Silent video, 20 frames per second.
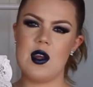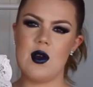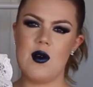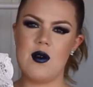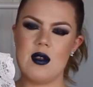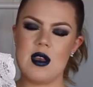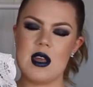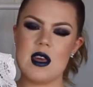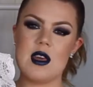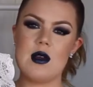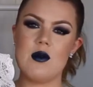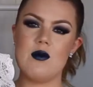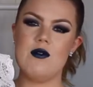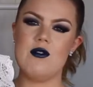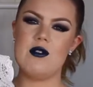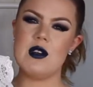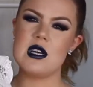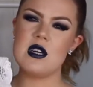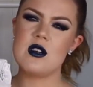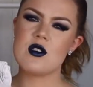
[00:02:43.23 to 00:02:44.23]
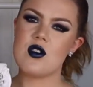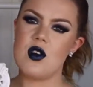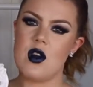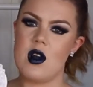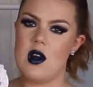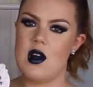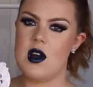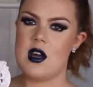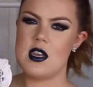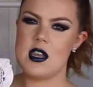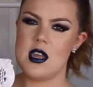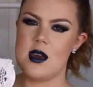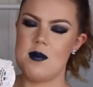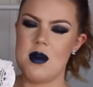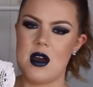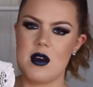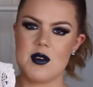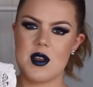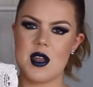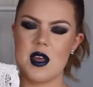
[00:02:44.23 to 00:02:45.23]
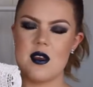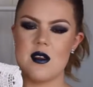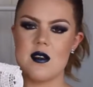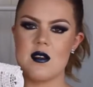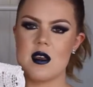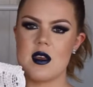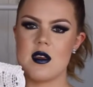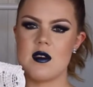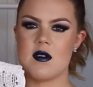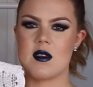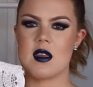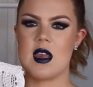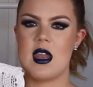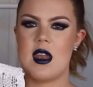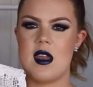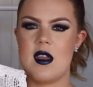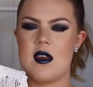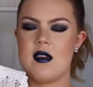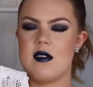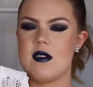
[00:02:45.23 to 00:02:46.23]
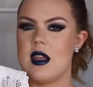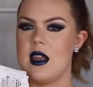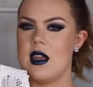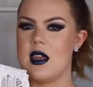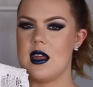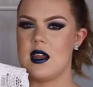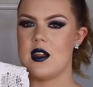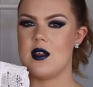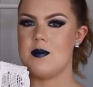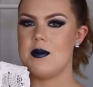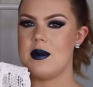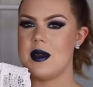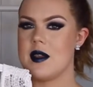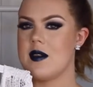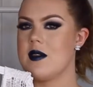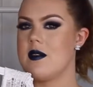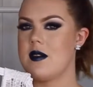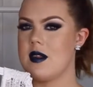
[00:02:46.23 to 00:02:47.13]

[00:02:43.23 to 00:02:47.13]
The only real con about this is that it is a little bit